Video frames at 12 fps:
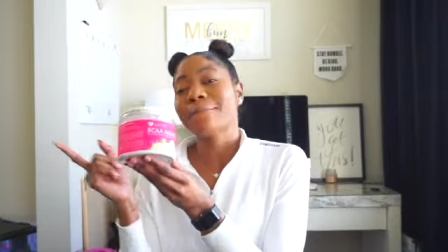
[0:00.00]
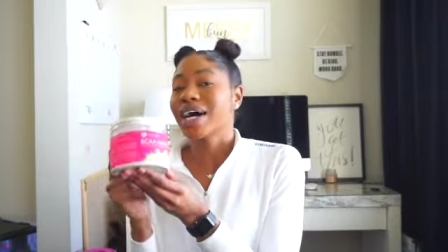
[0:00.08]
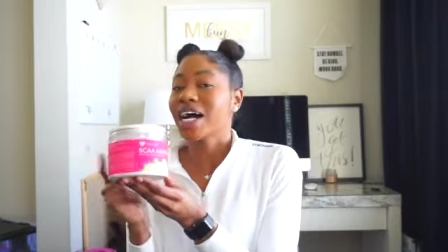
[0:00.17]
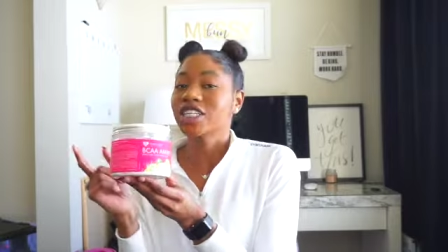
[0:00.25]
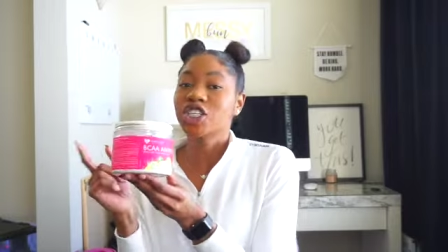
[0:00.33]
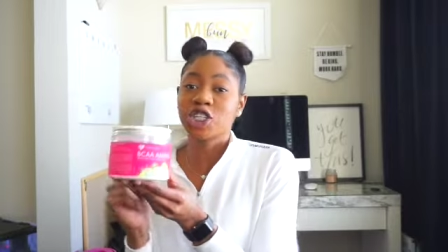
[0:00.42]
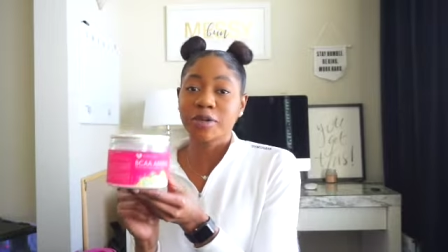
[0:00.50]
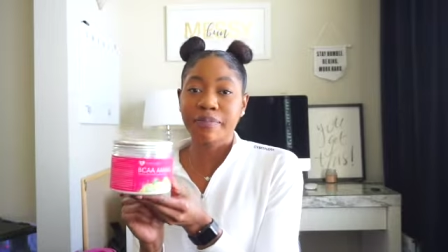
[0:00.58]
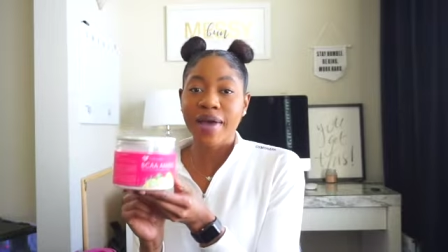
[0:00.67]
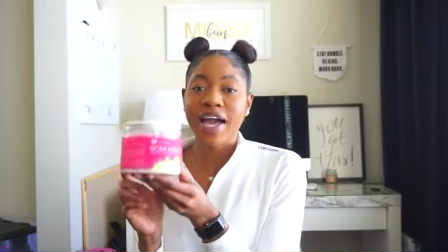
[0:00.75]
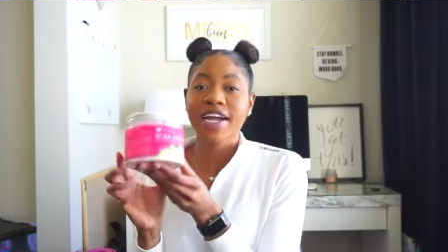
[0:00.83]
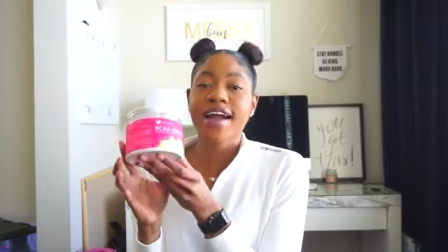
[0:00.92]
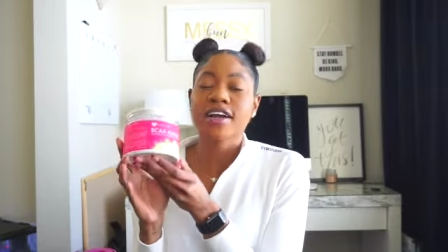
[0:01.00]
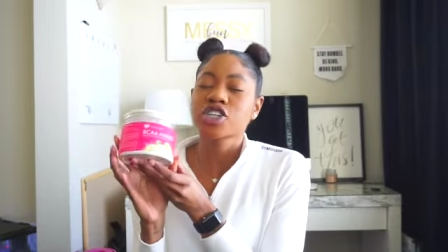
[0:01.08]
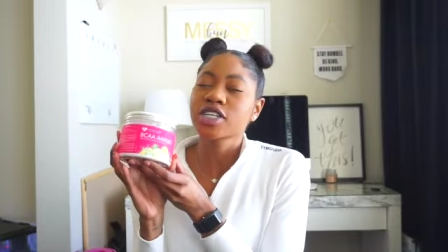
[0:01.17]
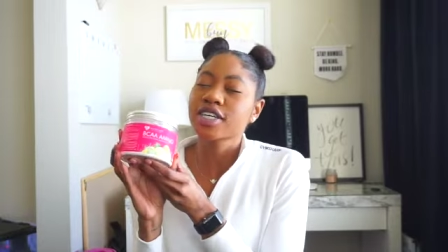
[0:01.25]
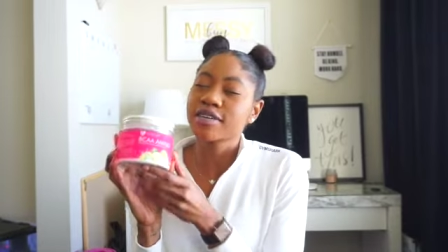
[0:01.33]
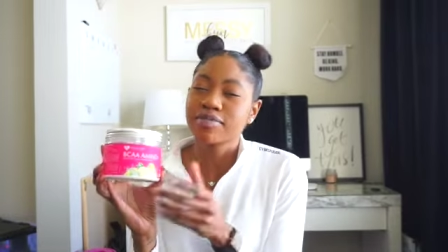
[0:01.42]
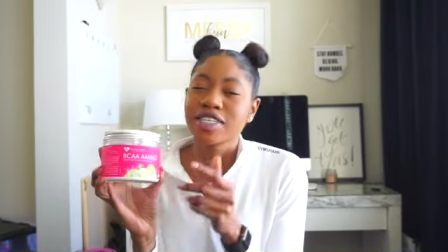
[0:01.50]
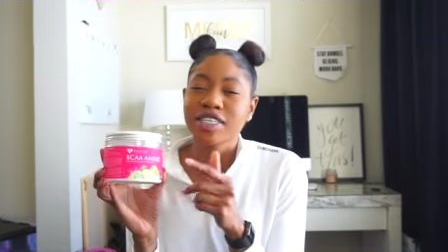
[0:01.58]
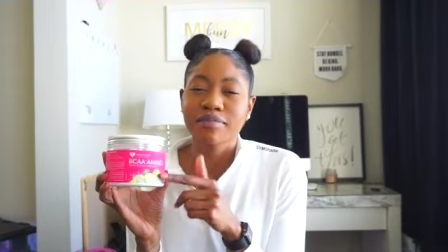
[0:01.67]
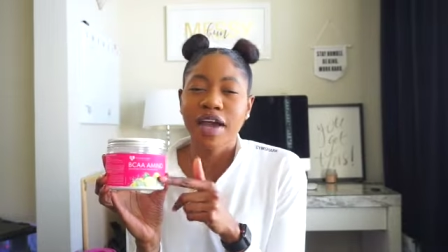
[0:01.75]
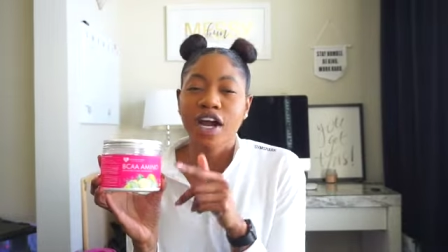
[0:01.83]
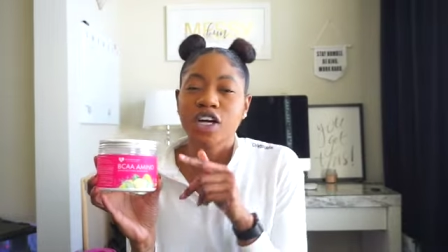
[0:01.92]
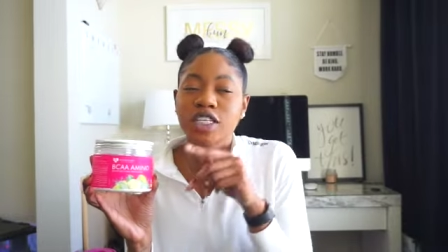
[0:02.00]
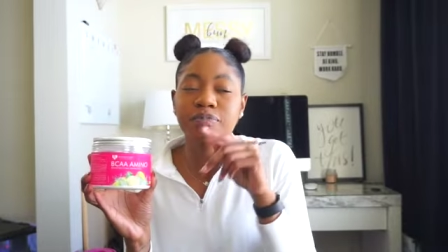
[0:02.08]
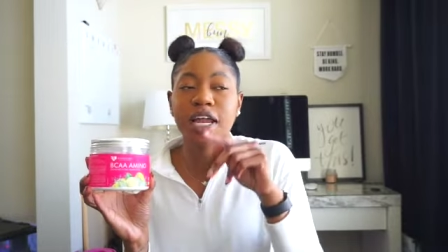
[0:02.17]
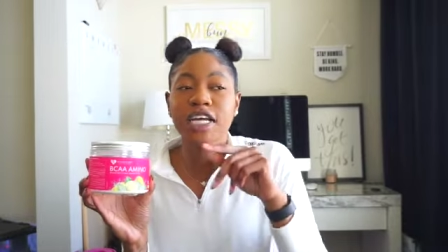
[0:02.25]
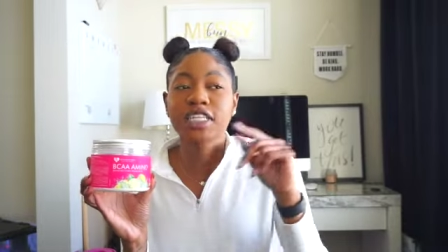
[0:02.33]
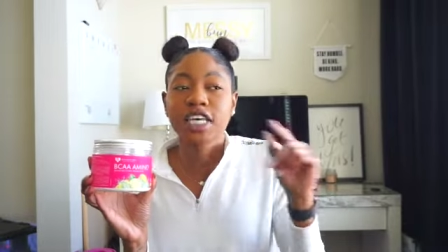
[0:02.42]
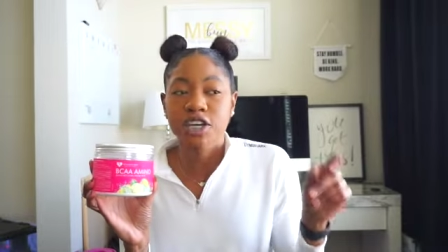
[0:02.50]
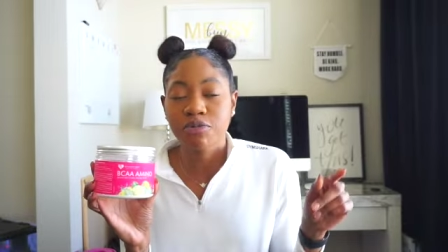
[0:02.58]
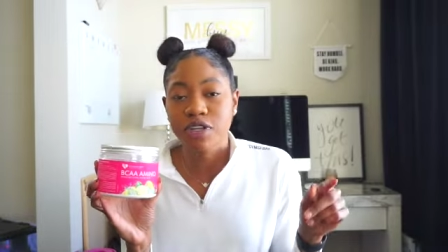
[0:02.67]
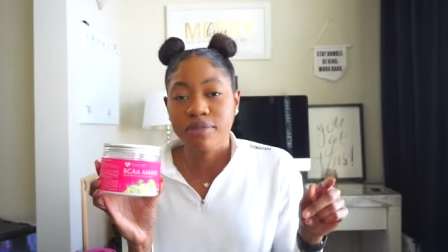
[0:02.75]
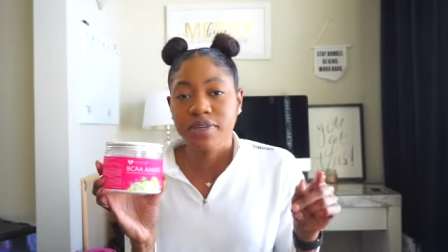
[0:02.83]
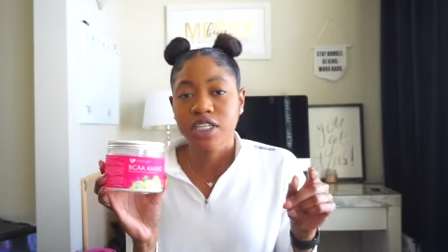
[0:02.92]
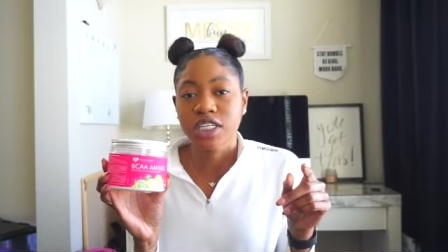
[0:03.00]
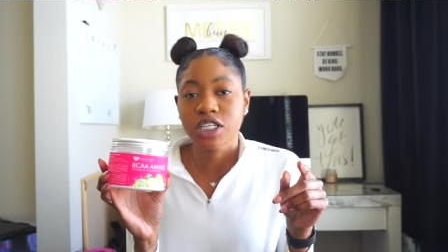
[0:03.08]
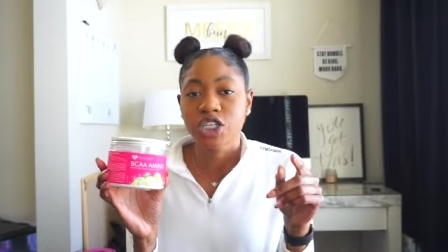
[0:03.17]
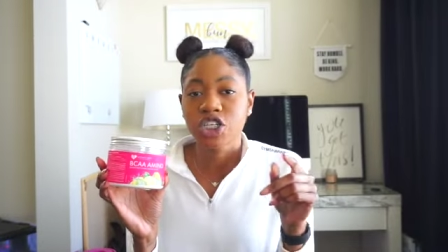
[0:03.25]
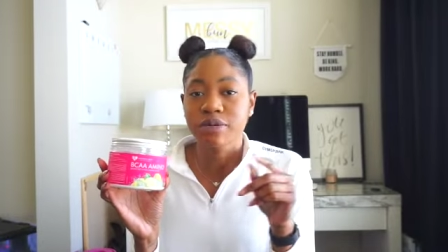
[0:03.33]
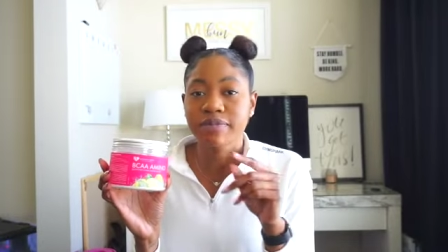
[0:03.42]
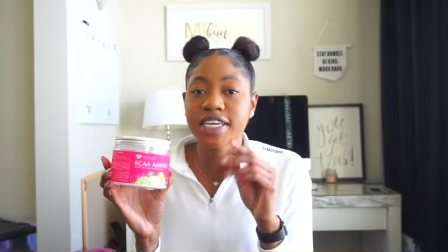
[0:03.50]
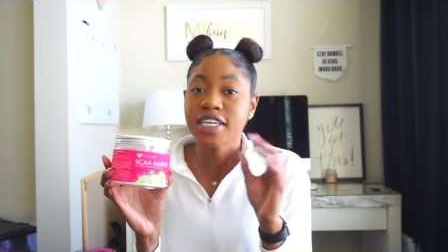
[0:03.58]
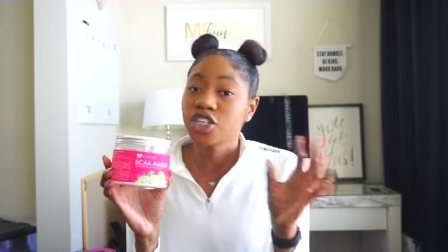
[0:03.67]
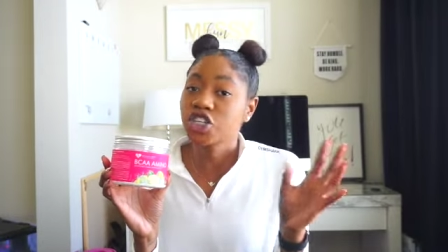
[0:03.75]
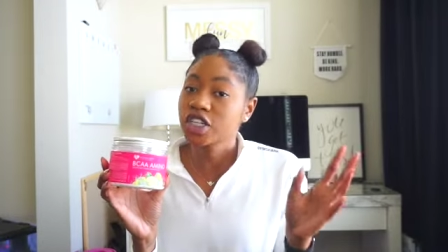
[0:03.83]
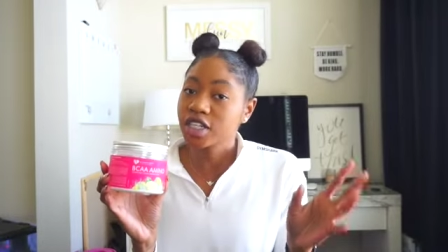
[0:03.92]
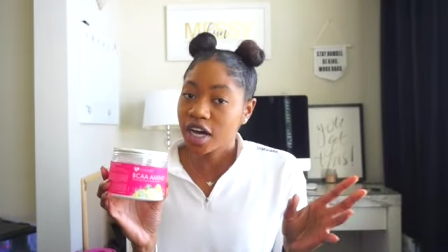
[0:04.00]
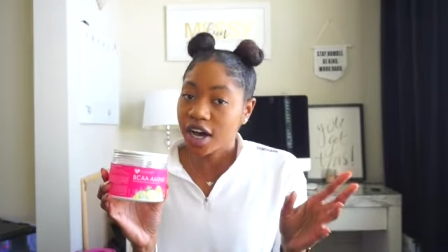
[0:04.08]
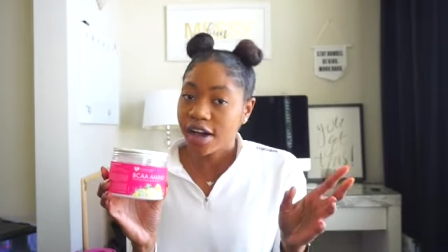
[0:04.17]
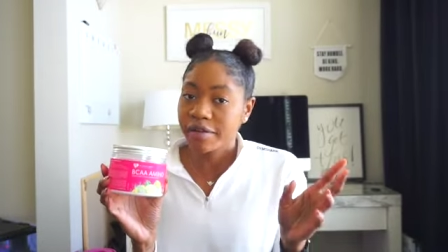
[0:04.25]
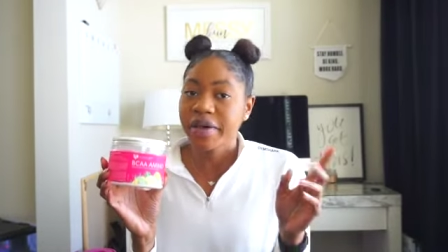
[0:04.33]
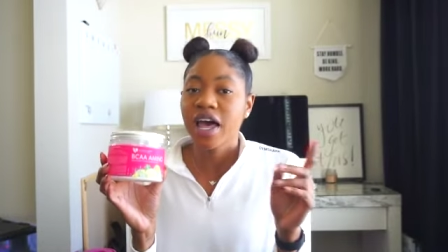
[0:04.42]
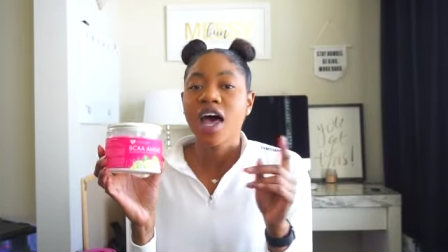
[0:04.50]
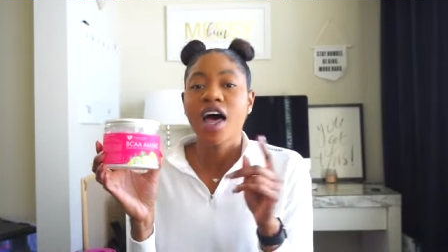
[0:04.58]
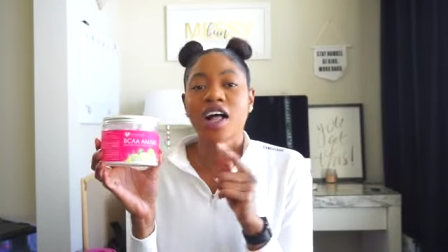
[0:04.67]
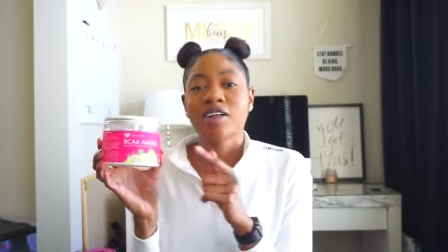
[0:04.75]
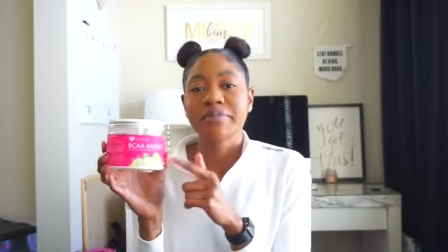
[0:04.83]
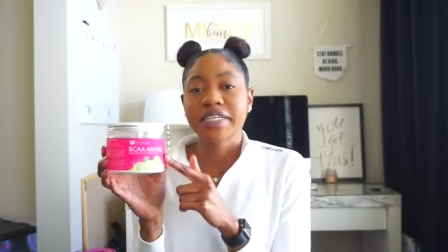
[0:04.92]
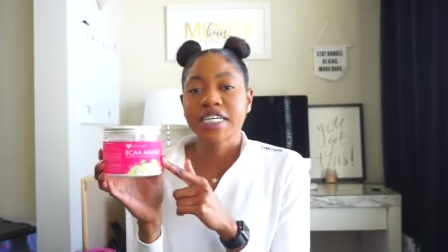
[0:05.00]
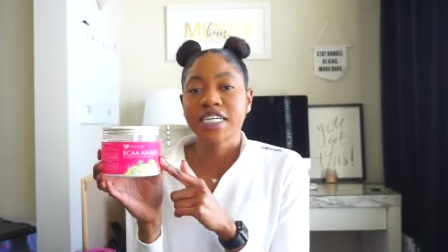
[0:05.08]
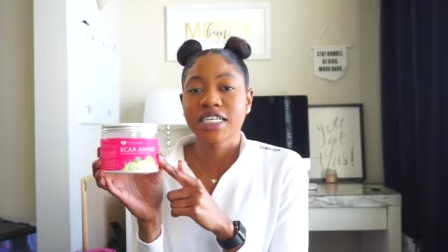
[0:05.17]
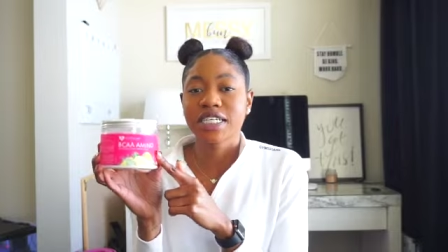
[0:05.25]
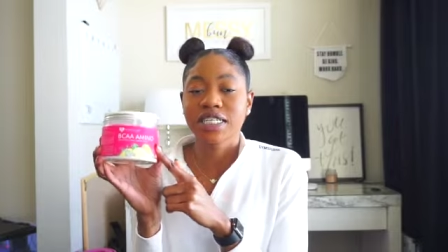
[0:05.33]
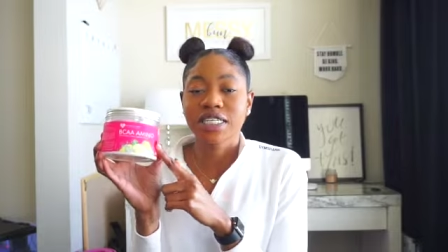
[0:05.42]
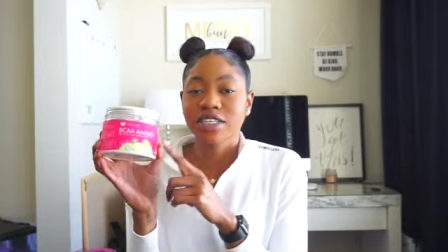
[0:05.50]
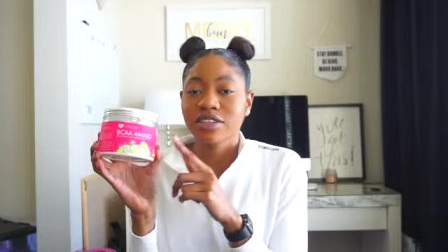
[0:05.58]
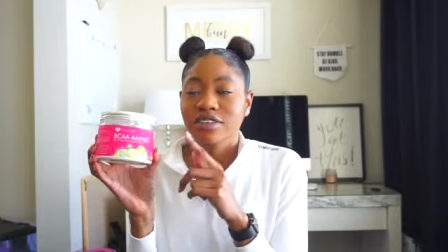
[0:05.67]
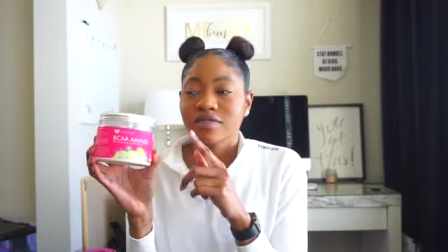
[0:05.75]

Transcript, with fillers: my gym bag, I actually keep this in my house, but I take it with me to the gym each time um, because